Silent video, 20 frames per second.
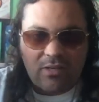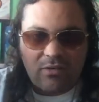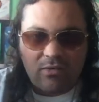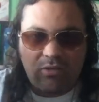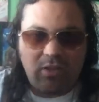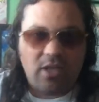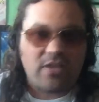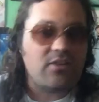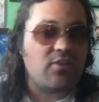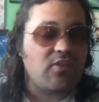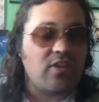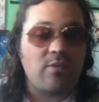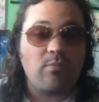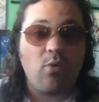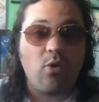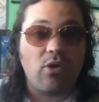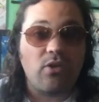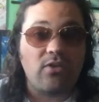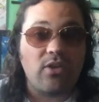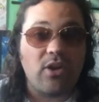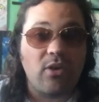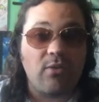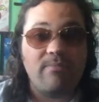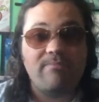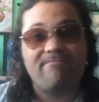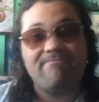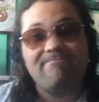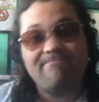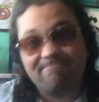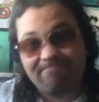Like to see more, though.
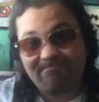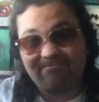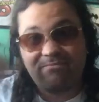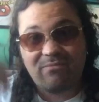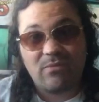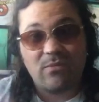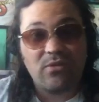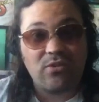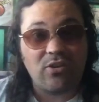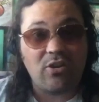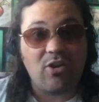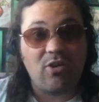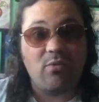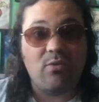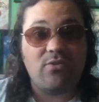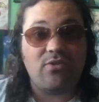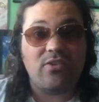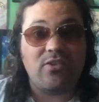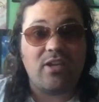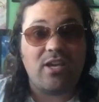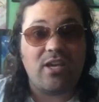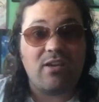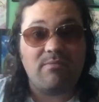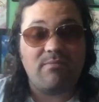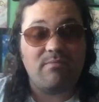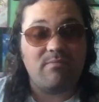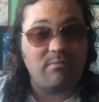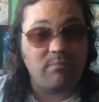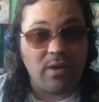So we'll see,